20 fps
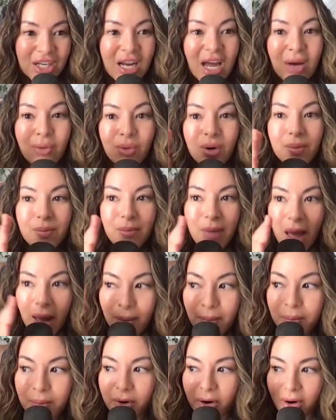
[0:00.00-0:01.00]
And I
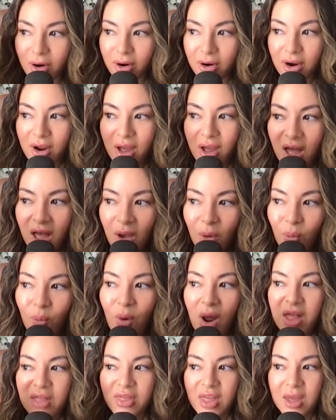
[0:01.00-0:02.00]
remember
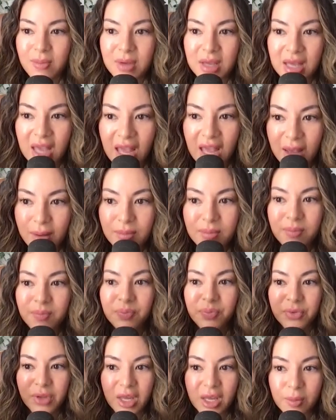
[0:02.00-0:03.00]
when they became
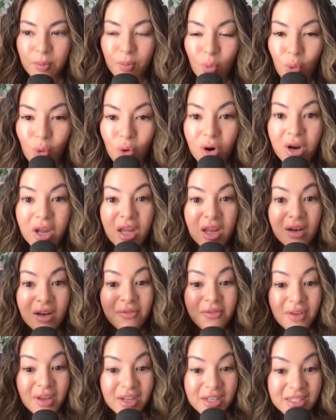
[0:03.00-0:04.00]
like more
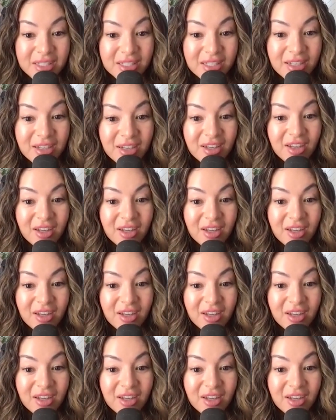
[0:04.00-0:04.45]
infant,